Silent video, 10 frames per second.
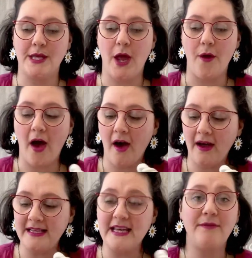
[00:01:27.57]
So
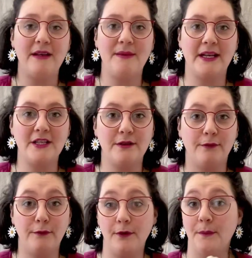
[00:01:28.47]
I definitely managed to
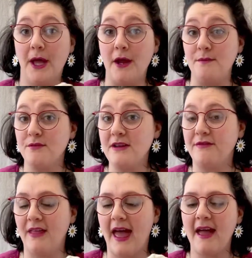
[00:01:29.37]
fulfill my own
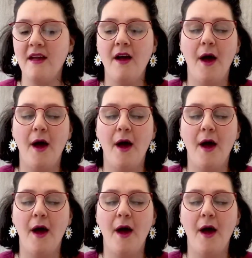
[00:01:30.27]
brief there,